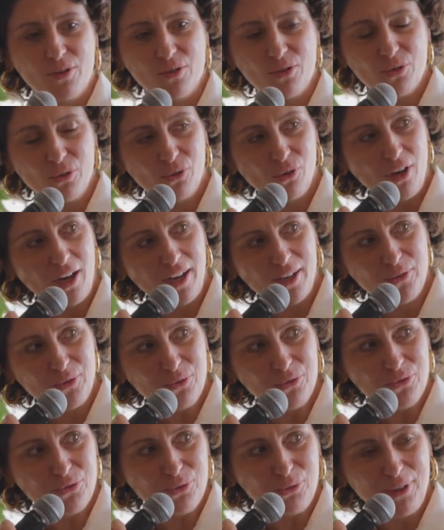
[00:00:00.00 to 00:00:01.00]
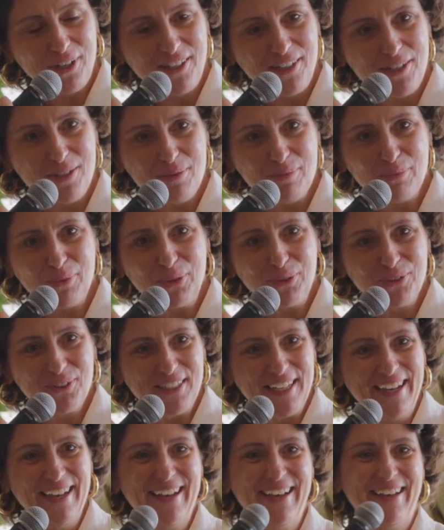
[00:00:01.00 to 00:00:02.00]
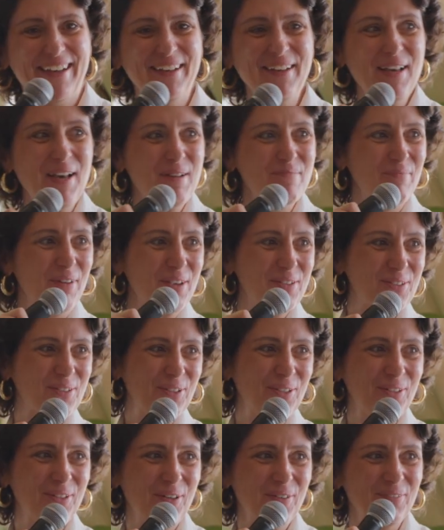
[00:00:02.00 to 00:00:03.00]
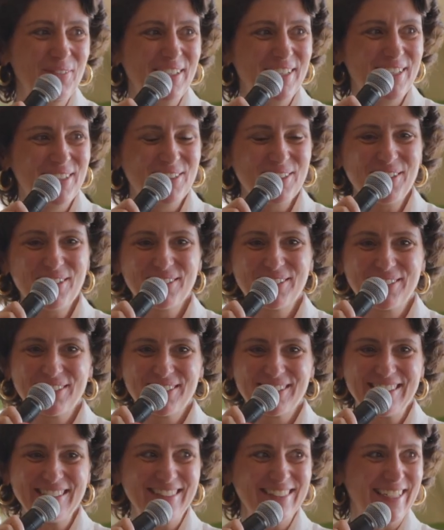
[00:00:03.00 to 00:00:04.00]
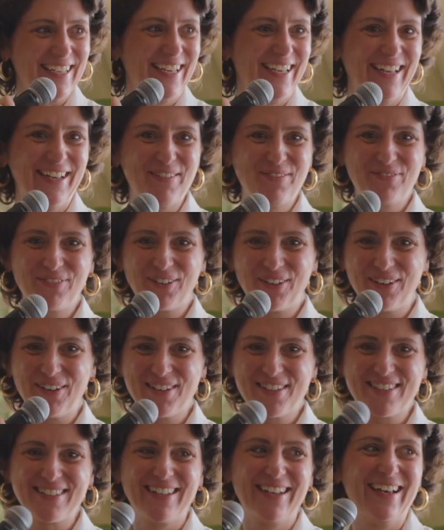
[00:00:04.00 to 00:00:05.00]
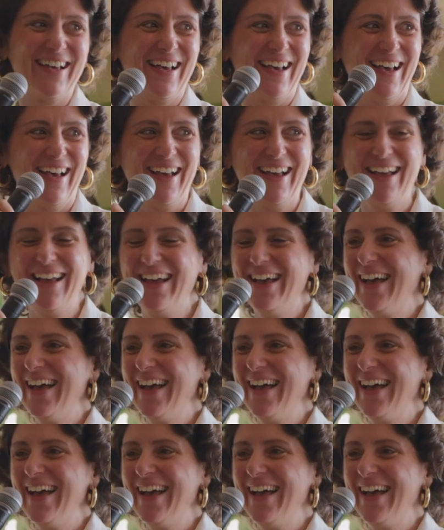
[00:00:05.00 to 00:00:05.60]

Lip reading: So I don't really, Maudie, my studio manager does it for us. But